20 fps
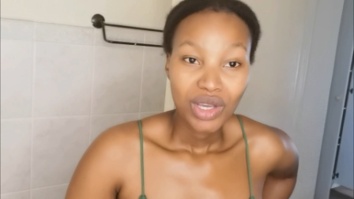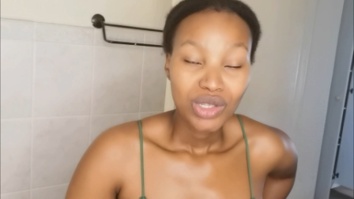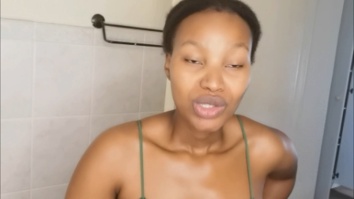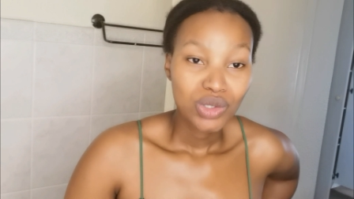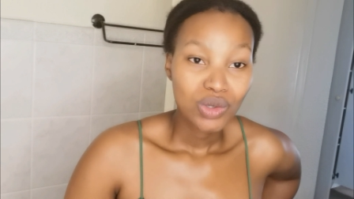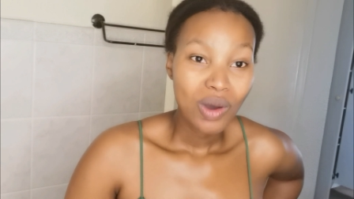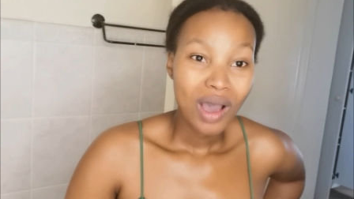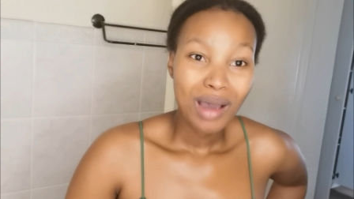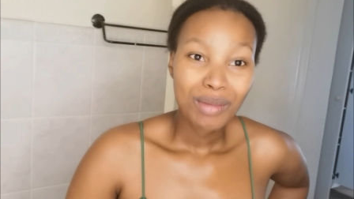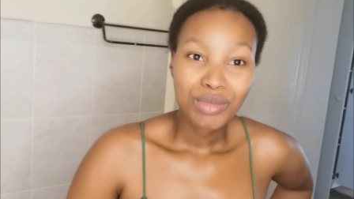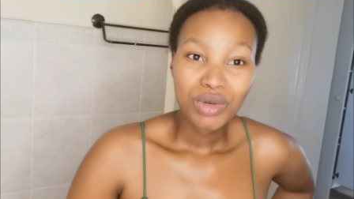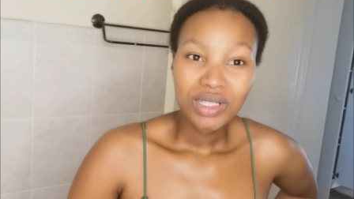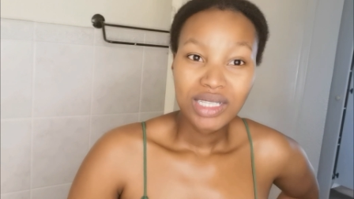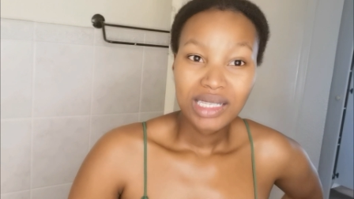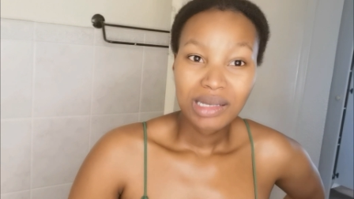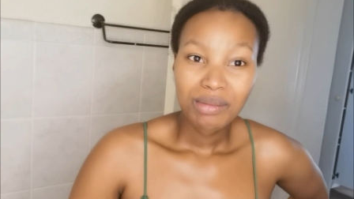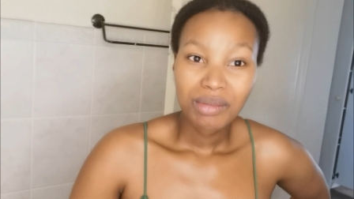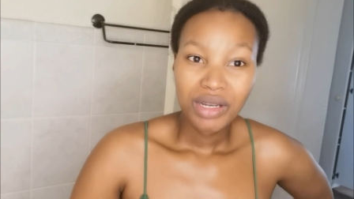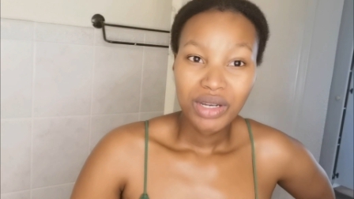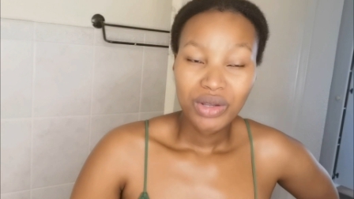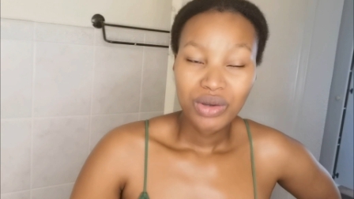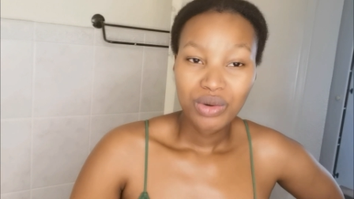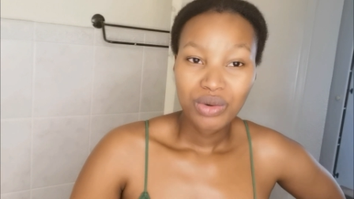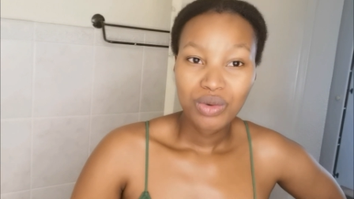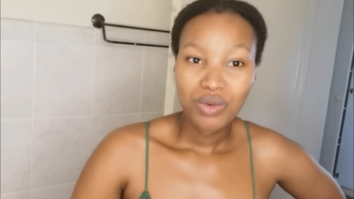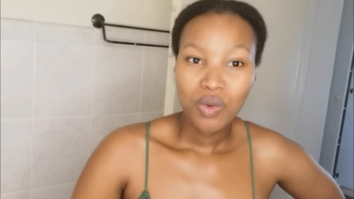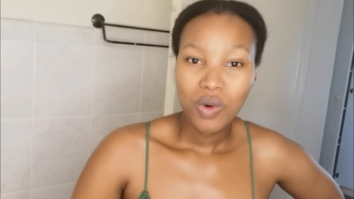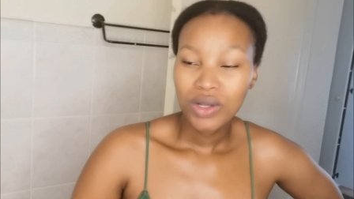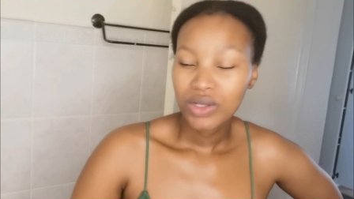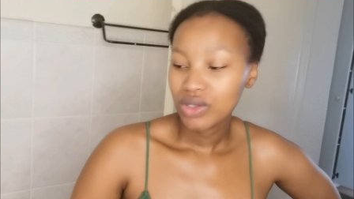So I'm not somebody
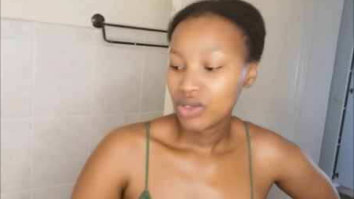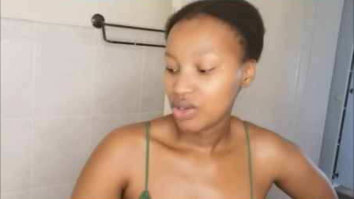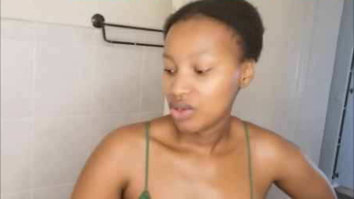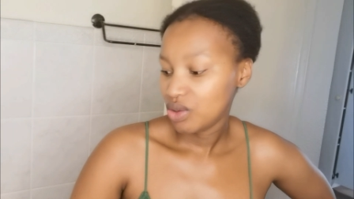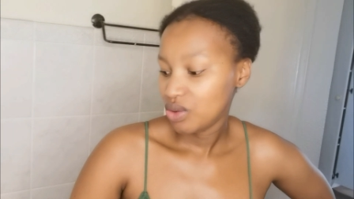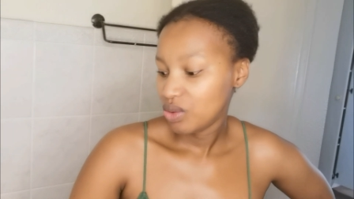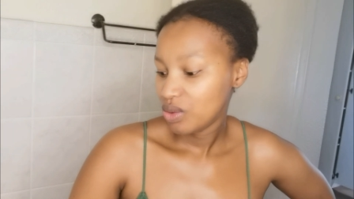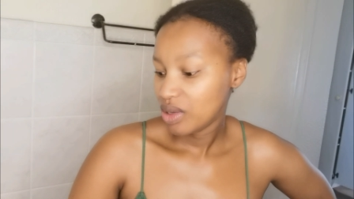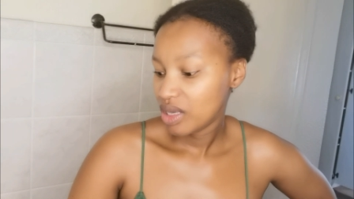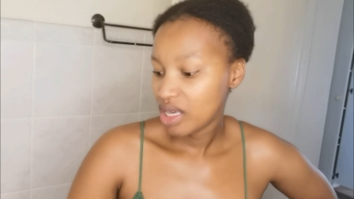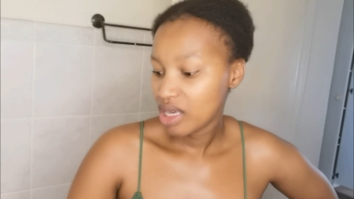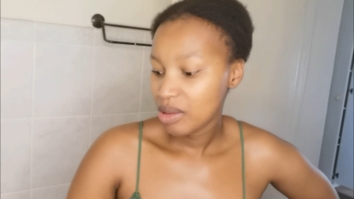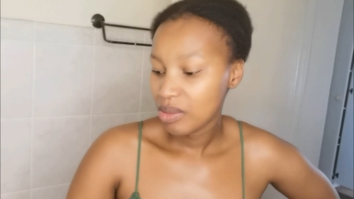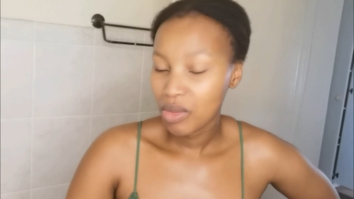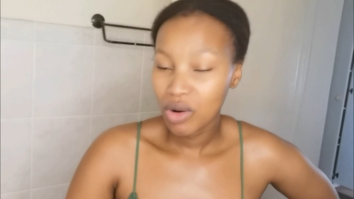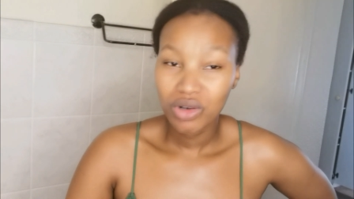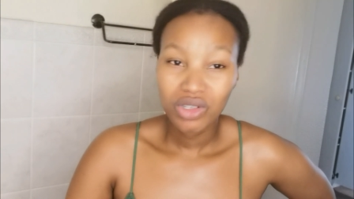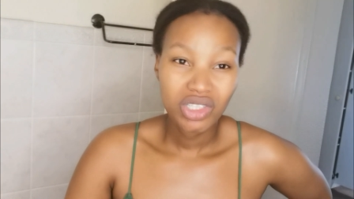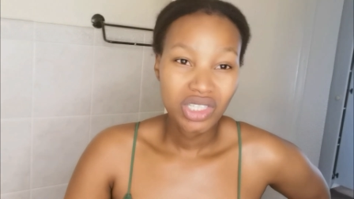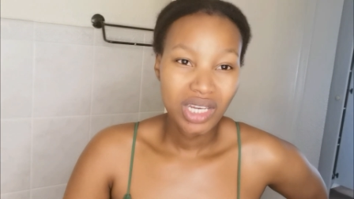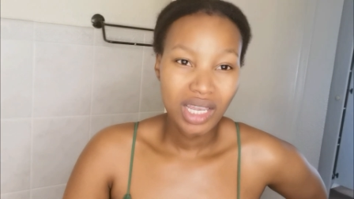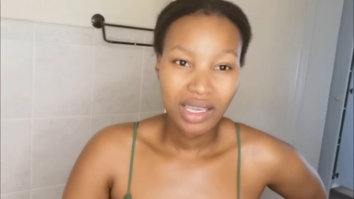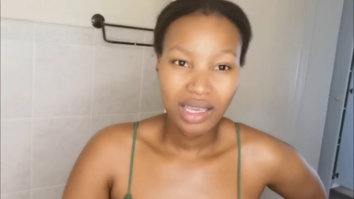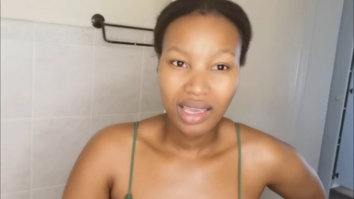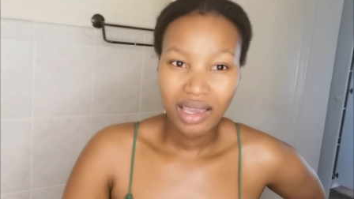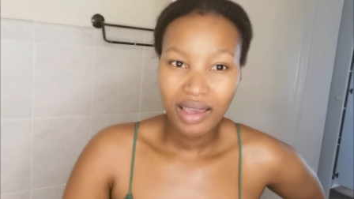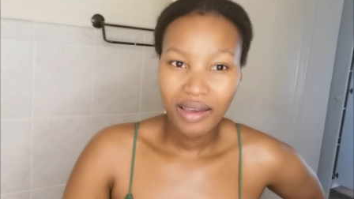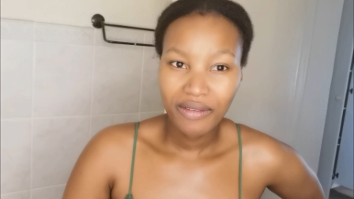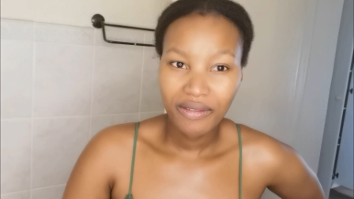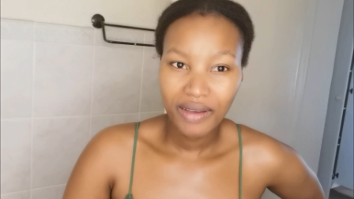who wants to keep on
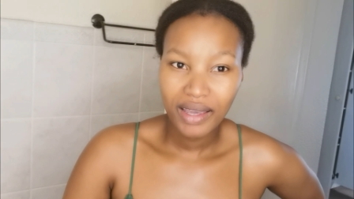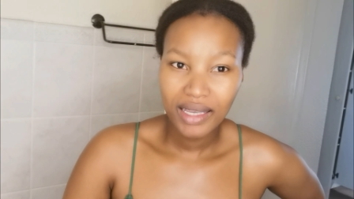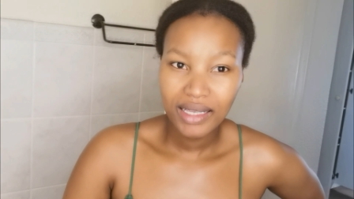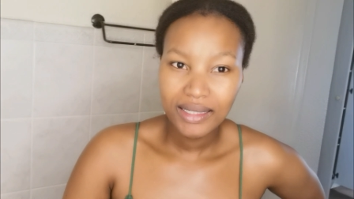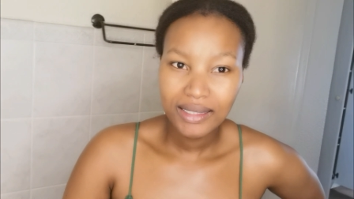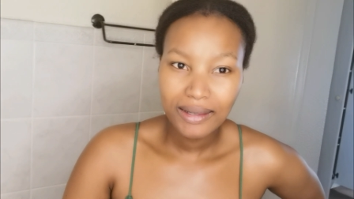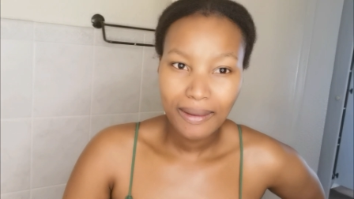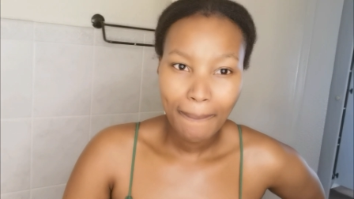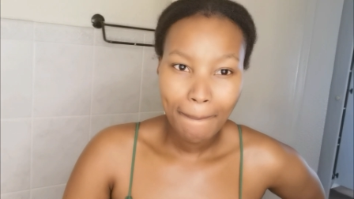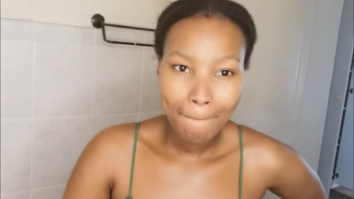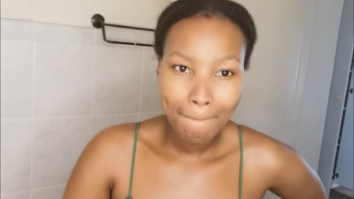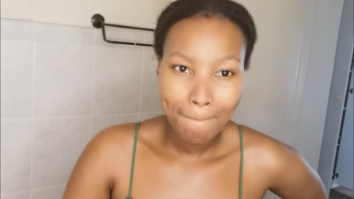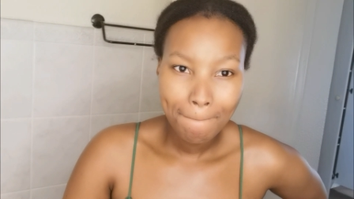checking her face